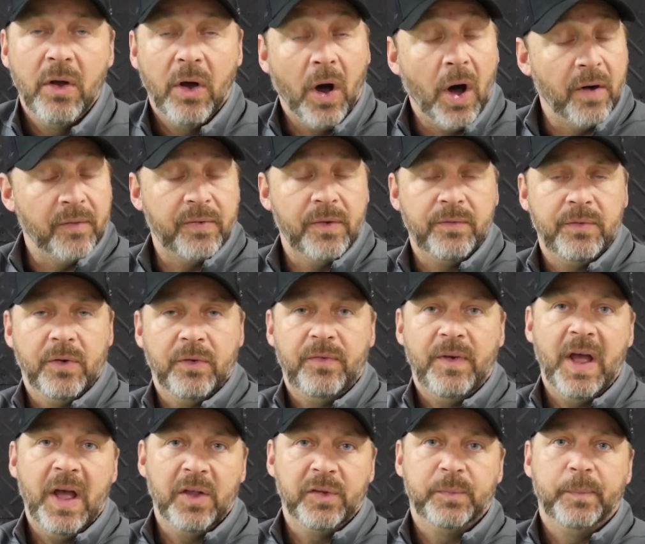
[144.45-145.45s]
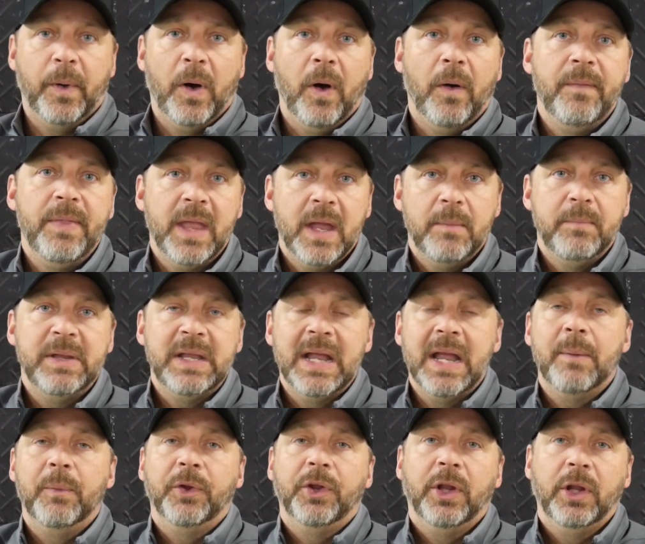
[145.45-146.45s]
off of your fastball and being
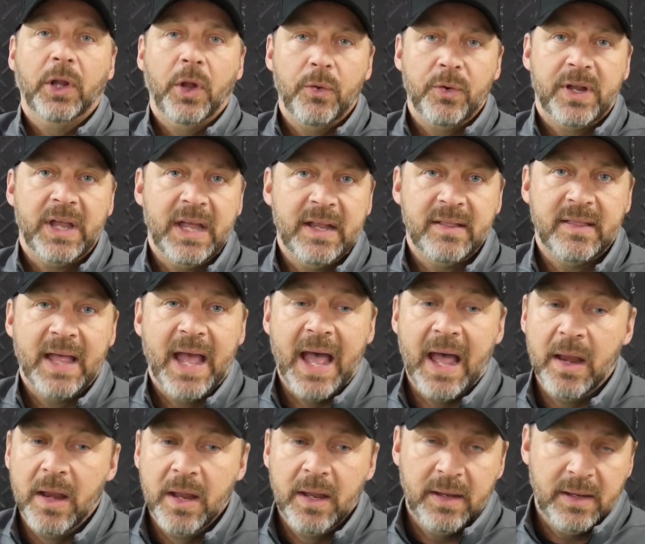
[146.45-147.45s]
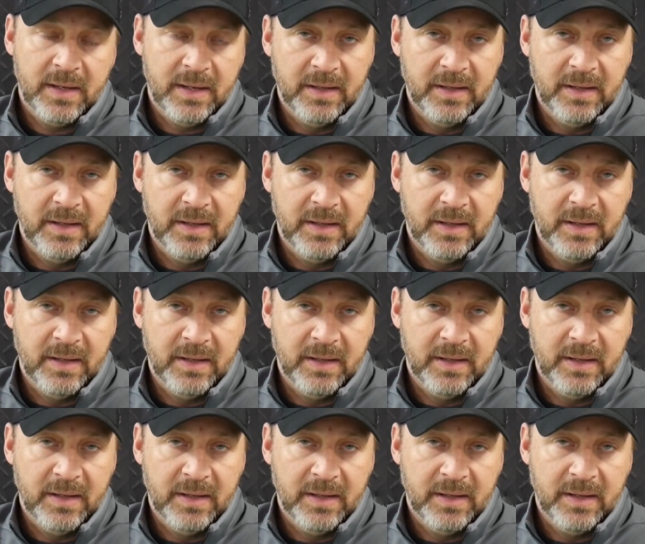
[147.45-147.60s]
able to locate that